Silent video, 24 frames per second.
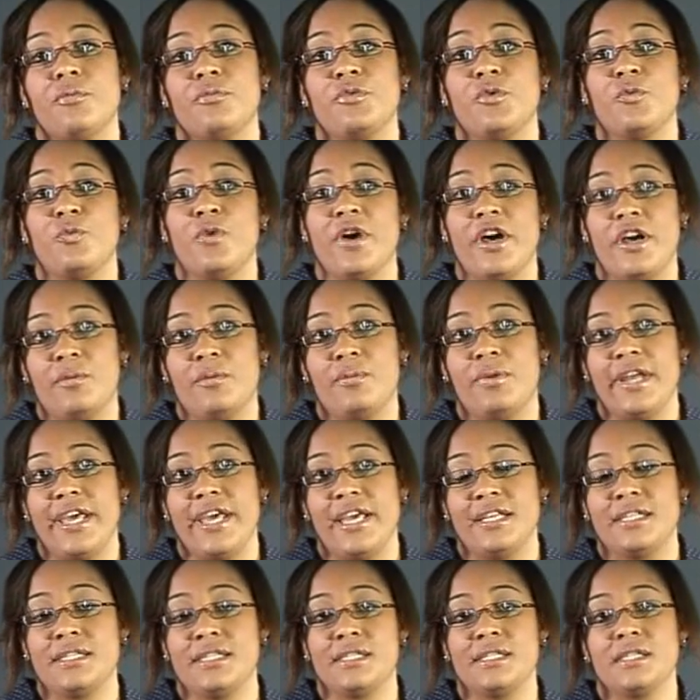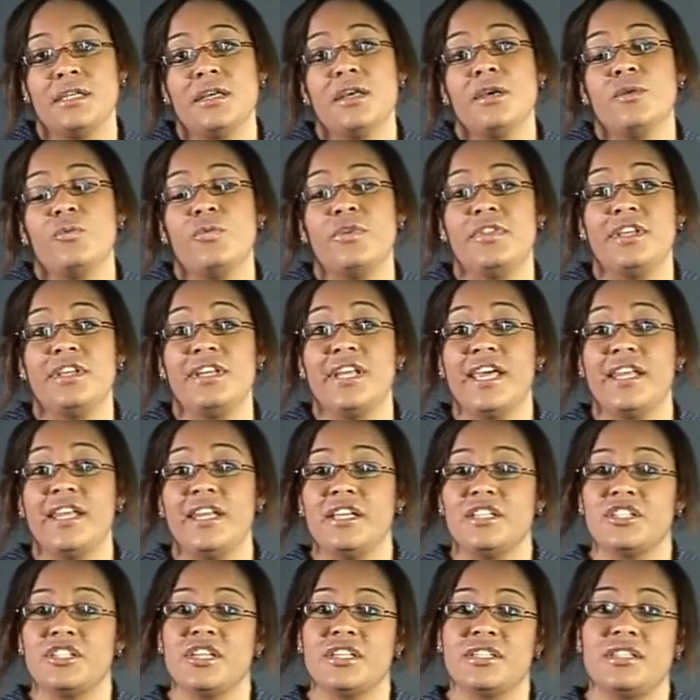from the workplace within
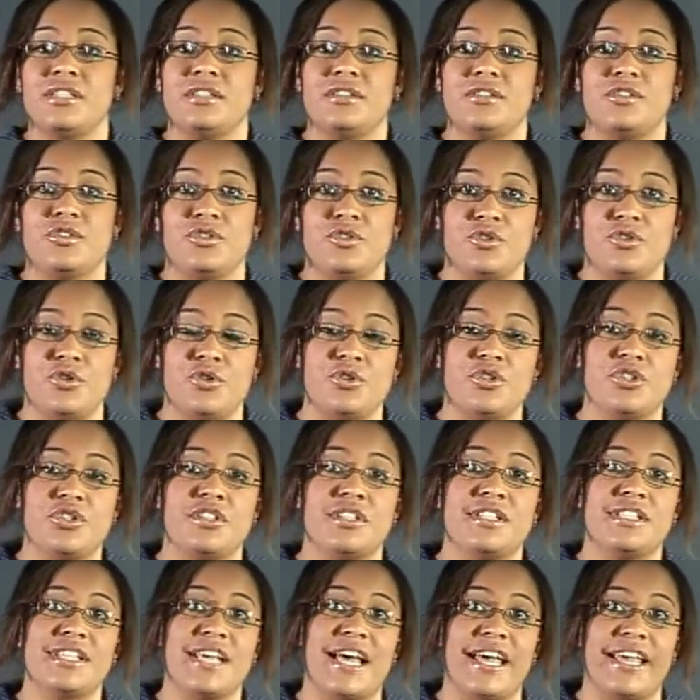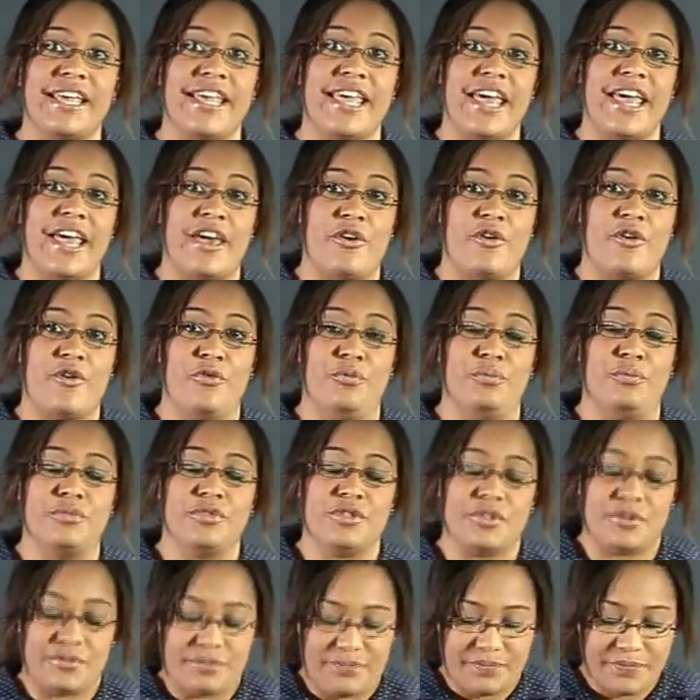N H S institutions and care
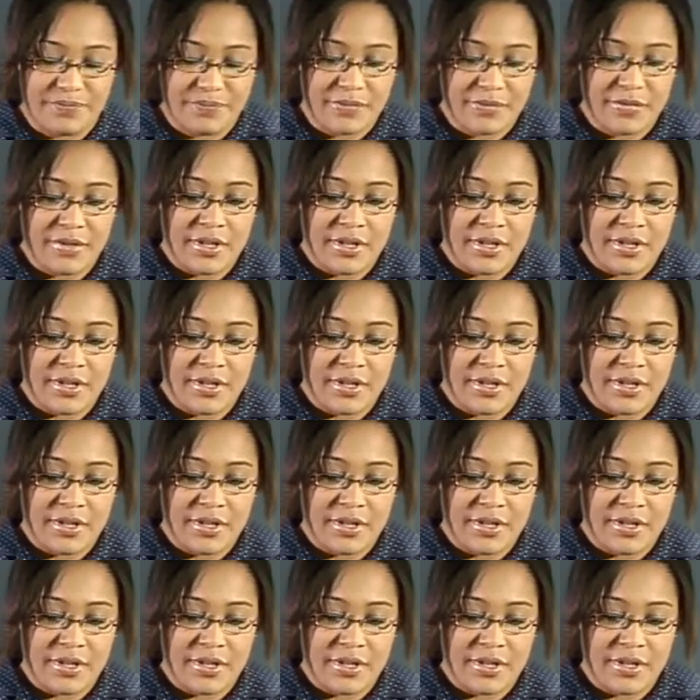homes.